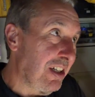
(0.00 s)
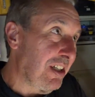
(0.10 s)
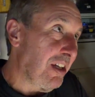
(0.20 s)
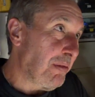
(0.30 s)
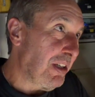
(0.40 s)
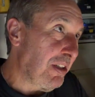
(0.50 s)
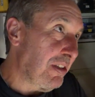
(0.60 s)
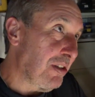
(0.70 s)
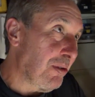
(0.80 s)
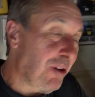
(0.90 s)
I mean, you
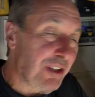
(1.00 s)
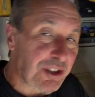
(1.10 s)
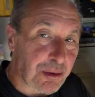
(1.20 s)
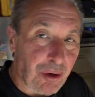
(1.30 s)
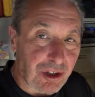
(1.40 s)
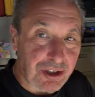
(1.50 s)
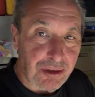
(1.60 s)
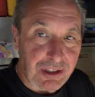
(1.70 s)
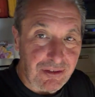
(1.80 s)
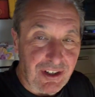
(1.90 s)
do all this work to
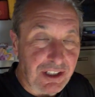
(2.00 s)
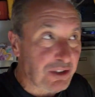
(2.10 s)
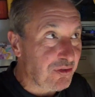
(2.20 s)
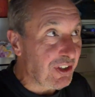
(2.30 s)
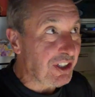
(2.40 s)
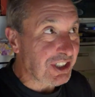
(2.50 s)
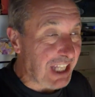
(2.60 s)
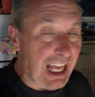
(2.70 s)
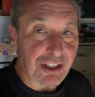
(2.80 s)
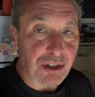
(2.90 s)
it. You finally just finish
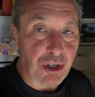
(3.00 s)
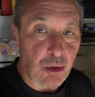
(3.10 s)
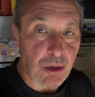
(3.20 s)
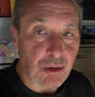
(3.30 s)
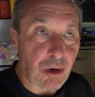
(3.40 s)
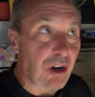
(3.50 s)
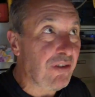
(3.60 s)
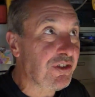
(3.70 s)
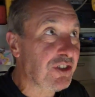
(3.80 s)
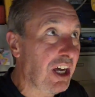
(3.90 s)
that little corner
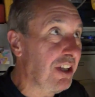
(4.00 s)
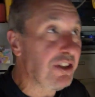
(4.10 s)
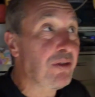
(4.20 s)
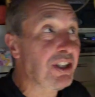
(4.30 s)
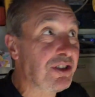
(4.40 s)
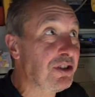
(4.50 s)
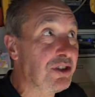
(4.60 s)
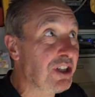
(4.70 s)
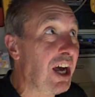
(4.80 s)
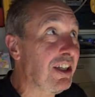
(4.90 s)
off solid. The rest is
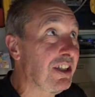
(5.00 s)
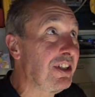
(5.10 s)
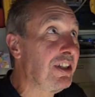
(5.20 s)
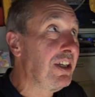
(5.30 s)
solid.